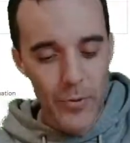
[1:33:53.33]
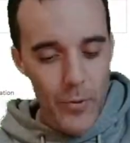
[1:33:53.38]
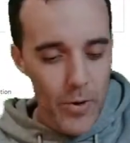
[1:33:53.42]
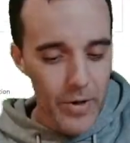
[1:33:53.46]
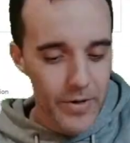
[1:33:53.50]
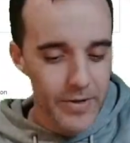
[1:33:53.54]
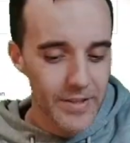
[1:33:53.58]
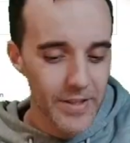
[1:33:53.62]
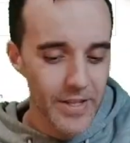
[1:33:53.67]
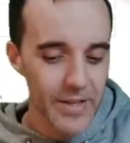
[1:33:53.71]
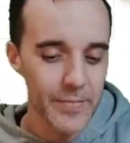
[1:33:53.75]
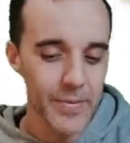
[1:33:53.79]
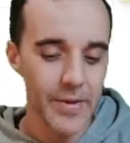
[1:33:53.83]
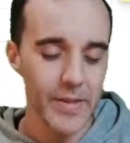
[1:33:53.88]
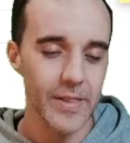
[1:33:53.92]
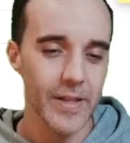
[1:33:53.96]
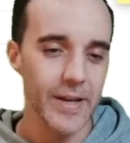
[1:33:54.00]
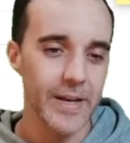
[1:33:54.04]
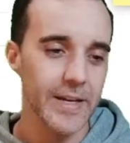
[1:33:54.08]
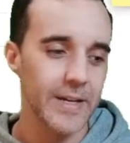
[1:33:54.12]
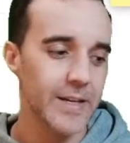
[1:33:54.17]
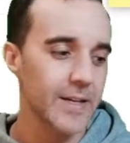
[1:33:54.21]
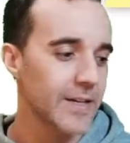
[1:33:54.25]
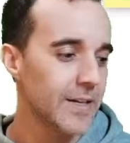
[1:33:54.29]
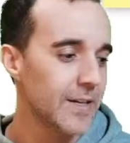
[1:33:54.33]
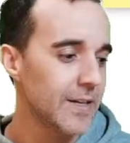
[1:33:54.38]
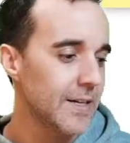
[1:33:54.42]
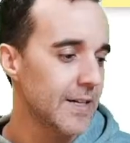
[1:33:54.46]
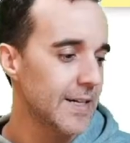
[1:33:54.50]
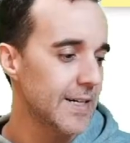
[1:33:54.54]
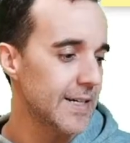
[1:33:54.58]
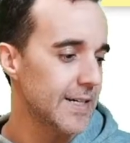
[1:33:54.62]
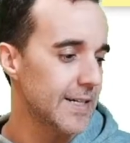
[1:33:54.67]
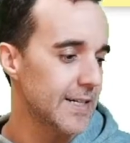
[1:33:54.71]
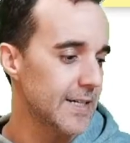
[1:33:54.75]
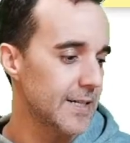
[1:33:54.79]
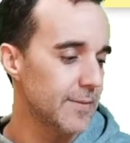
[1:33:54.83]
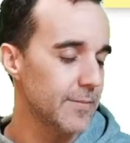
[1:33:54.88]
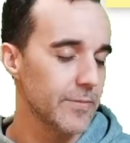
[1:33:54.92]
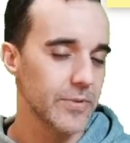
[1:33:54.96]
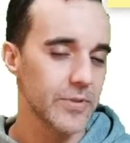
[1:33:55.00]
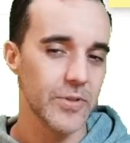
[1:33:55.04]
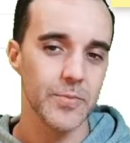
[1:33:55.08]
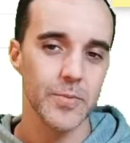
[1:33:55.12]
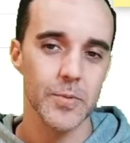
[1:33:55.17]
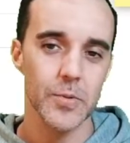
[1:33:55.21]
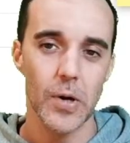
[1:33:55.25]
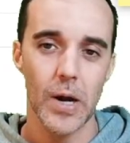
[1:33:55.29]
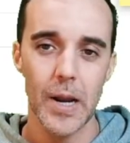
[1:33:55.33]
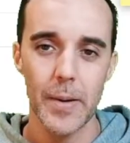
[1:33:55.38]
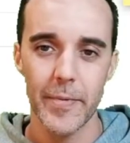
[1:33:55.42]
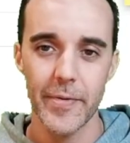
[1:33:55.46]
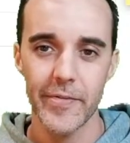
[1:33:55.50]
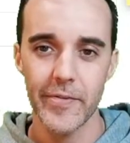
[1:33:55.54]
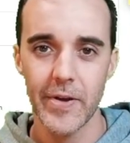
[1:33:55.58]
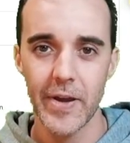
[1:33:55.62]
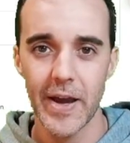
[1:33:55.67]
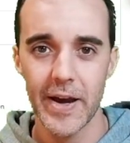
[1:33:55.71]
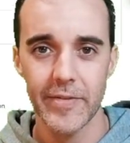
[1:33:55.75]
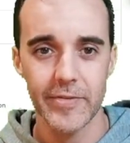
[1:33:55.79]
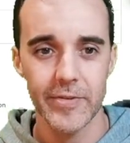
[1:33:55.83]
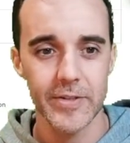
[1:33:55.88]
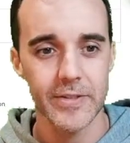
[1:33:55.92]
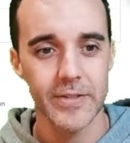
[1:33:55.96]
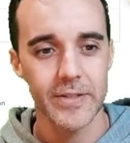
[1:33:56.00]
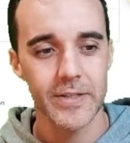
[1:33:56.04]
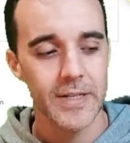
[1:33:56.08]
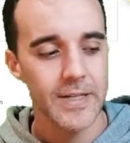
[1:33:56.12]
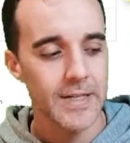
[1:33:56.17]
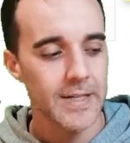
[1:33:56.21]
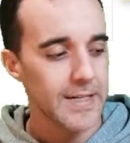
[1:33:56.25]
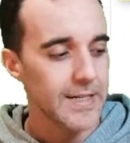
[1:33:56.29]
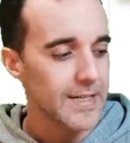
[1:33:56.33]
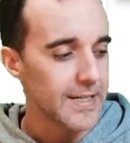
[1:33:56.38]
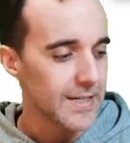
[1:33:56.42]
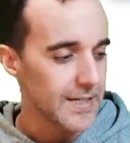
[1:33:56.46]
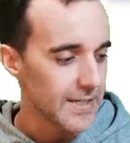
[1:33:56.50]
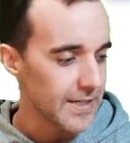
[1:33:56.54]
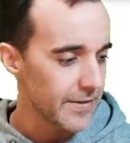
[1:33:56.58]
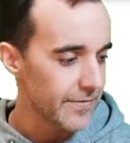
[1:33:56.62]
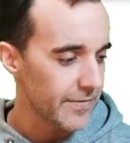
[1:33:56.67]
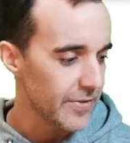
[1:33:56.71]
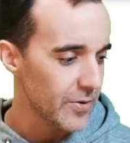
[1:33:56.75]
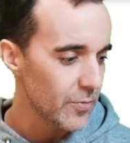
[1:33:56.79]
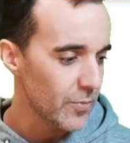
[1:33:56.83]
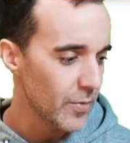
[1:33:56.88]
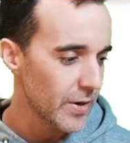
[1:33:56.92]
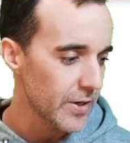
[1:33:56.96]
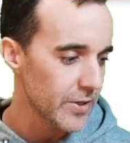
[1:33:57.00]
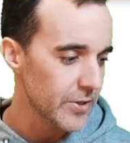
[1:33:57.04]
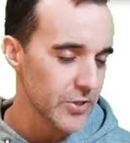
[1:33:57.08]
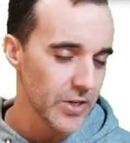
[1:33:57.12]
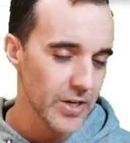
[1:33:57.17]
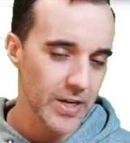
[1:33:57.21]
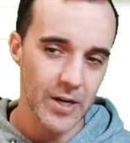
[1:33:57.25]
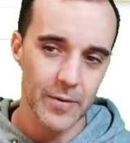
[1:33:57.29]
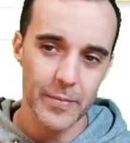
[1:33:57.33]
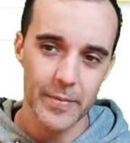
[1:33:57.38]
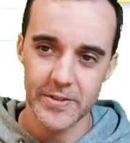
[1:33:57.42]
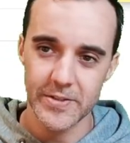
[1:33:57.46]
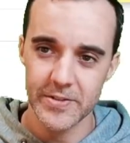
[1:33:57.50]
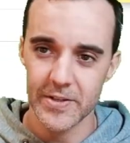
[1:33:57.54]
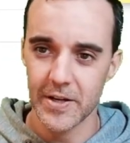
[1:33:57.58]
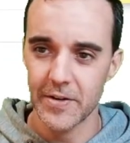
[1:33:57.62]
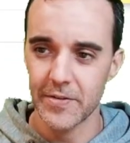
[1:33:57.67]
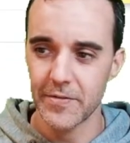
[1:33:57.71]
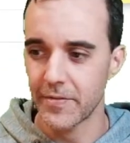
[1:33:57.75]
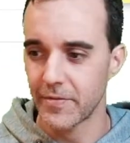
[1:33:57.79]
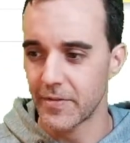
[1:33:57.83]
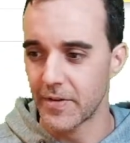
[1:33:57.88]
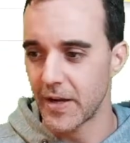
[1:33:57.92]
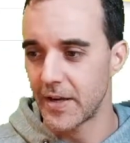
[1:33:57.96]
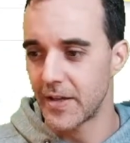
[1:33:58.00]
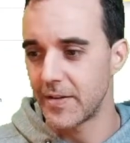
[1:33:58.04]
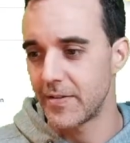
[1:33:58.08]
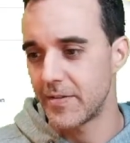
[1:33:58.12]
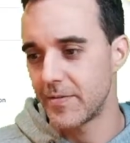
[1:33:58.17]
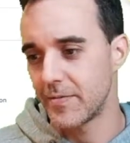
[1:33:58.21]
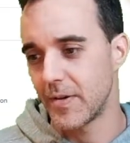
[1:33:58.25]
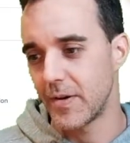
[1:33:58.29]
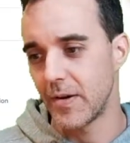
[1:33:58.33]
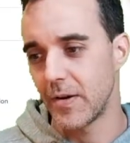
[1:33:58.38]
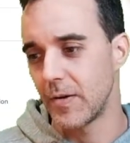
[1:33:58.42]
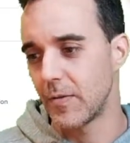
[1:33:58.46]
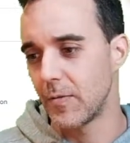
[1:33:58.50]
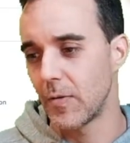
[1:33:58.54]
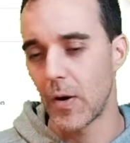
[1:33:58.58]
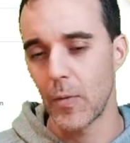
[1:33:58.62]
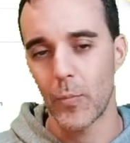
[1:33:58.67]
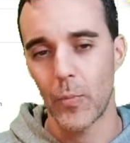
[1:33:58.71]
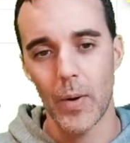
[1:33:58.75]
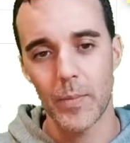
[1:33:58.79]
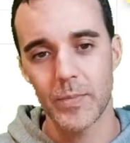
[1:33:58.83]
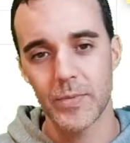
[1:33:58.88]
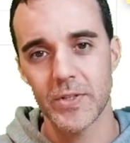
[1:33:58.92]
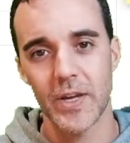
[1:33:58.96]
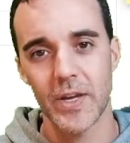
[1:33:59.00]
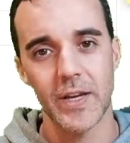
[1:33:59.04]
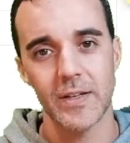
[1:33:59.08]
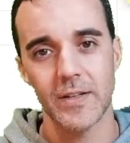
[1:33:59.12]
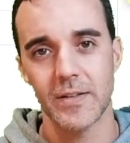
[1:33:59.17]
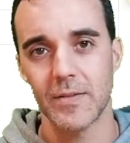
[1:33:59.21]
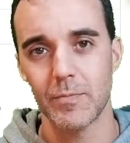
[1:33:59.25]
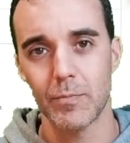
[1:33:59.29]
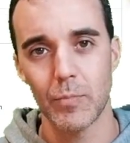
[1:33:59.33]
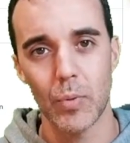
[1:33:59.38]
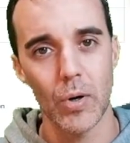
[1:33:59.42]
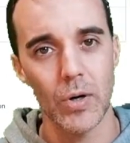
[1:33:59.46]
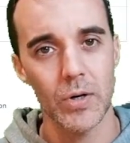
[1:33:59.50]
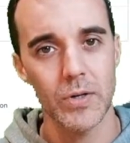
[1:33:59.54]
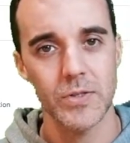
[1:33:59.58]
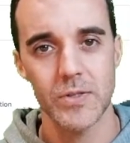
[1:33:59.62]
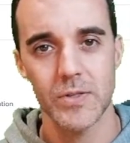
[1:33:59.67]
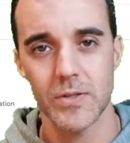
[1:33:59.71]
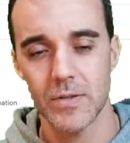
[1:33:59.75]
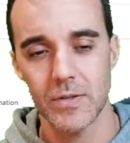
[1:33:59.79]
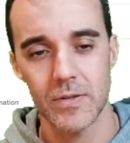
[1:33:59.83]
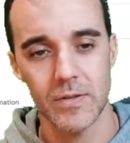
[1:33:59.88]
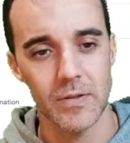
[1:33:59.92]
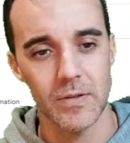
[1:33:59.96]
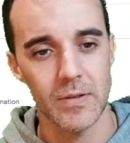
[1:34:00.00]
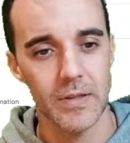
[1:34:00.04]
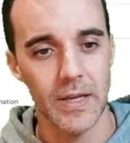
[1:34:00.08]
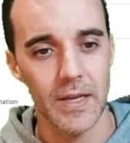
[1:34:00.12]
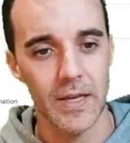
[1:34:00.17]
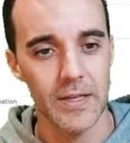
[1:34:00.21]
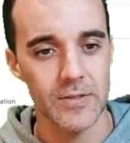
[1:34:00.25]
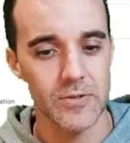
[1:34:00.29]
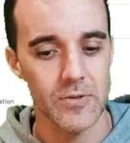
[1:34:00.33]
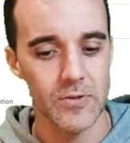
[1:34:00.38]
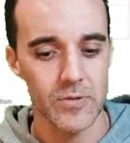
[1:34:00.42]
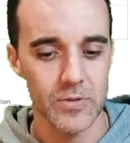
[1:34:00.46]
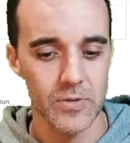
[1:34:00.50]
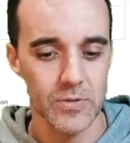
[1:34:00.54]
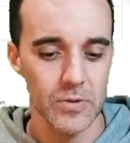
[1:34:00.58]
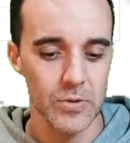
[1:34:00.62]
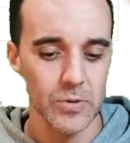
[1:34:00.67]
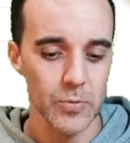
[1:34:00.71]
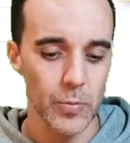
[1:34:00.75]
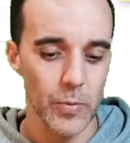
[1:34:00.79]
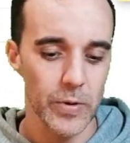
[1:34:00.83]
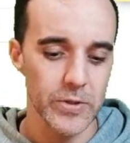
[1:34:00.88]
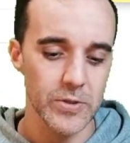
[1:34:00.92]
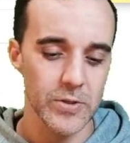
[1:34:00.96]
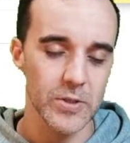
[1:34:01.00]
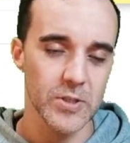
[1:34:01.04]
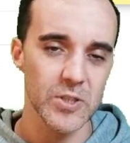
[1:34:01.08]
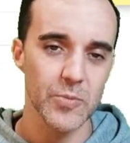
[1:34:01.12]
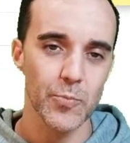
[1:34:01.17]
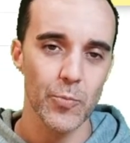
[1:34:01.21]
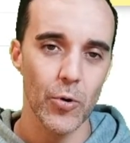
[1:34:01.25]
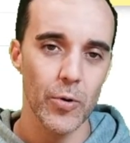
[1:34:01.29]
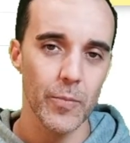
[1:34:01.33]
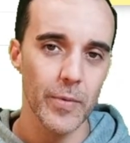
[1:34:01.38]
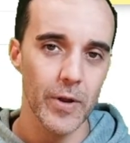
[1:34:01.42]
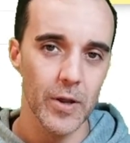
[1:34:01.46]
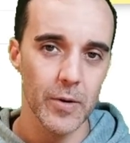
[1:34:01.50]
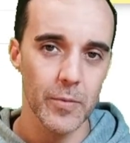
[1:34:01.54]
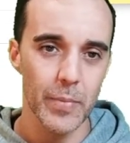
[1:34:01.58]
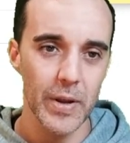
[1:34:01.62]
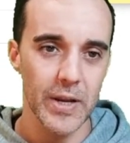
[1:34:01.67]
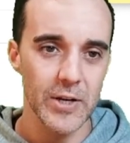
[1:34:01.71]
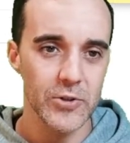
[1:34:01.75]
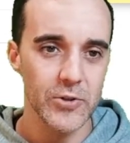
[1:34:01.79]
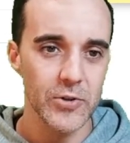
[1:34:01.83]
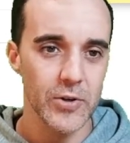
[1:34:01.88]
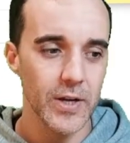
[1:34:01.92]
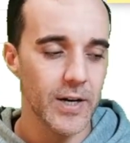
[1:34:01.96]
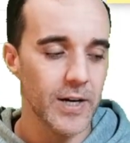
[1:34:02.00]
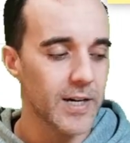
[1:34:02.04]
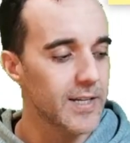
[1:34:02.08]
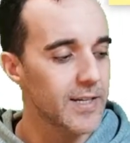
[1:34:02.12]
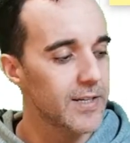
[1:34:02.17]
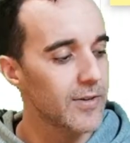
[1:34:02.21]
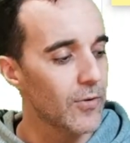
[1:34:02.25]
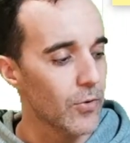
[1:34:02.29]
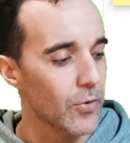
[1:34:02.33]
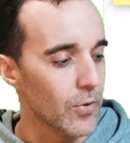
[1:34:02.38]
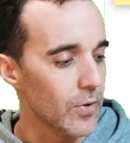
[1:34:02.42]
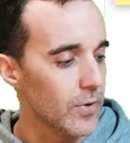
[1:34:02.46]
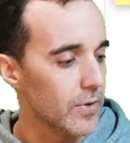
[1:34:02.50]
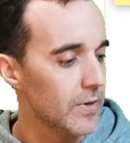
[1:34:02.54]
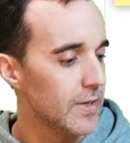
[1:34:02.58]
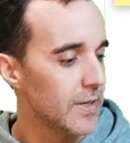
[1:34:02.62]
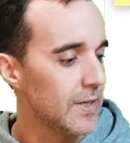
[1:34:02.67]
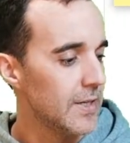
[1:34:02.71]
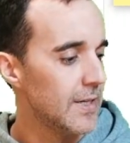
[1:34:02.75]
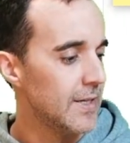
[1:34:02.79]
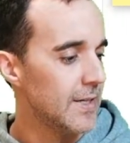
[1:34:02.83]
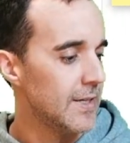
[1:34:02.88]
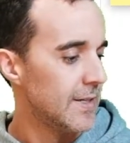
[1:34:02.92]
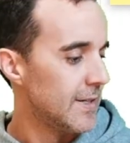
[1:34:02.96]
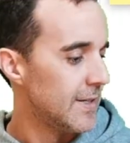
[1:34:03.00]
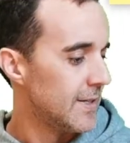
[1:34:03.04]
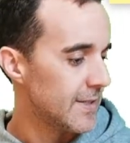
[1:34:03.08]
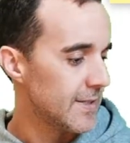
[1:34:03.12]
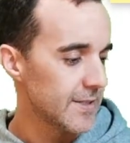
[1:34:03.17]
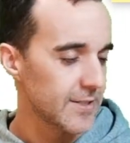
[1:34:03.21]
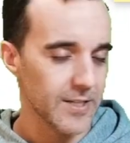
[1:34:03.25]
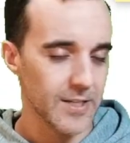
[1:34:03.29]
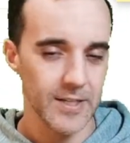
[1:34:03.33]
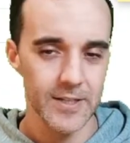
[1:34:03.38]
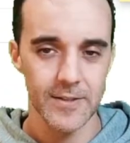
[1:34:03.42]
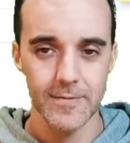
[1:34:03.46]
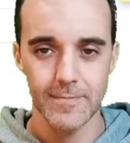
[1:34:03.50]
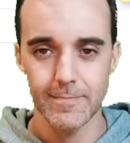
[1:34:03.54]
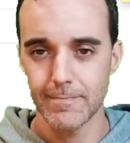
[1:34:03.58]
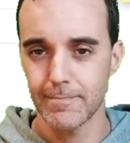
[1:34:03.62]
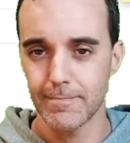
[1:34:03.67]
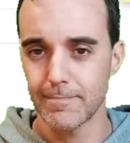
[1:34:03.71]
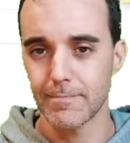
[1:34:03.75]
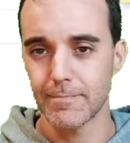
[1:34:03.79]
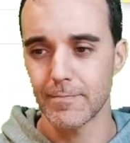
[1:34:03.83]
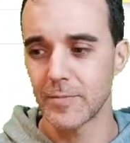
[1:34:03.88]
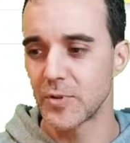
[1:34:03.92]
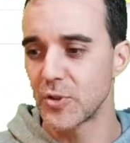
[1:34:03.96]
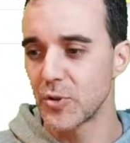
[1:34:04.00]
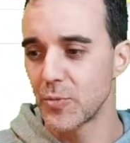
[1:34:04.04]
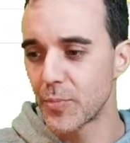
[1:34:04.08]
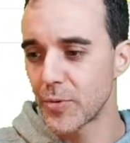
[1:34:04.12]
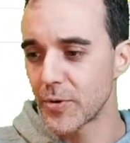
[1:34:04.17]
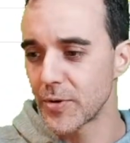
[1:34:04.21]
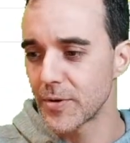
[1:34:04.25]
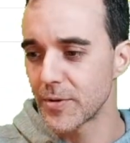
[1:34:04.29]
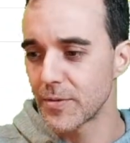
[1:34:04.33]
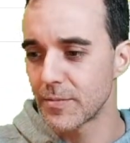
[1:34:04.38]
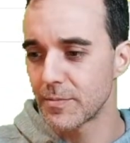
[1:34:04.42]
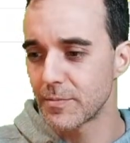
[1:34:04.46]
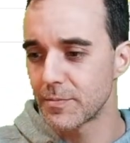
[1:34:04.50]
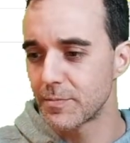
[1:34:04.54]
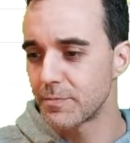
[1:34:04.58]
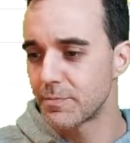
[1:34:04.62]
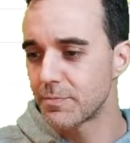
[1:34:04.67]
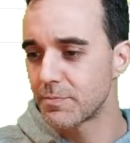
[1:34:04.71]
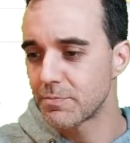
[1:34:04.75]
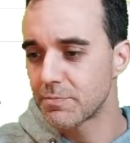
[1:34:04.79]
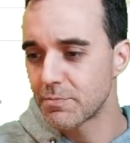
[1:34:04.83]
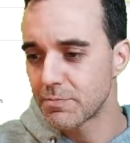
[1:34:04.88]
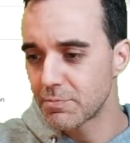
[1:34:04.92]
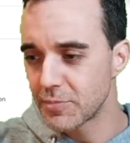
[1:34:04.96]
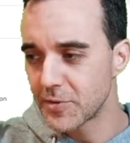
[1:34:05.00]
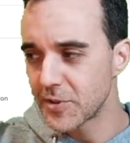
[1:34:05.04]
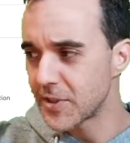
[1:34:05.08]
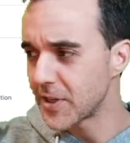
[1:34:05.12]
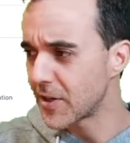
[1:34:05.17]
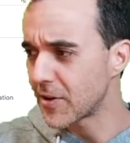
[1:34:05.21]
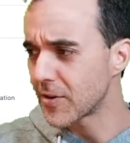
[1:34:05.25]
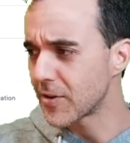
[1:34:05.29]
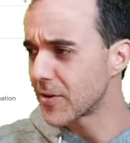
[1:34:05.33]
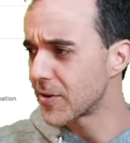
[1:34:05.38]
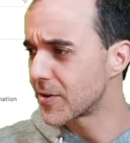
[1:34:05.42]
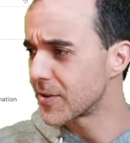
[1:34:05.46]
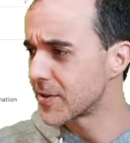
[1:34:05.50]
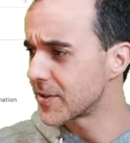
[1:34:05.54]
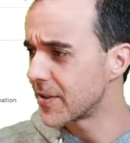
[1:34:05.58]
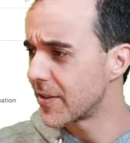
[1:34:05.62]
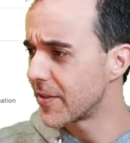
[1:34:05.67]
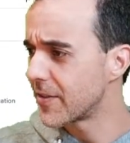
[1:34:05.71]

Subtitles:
leave me a like, subscribe if you haven't. If you want to check out my stuff, I've got a website and books and things. There's ways you can support me on Patreon or send super stickers and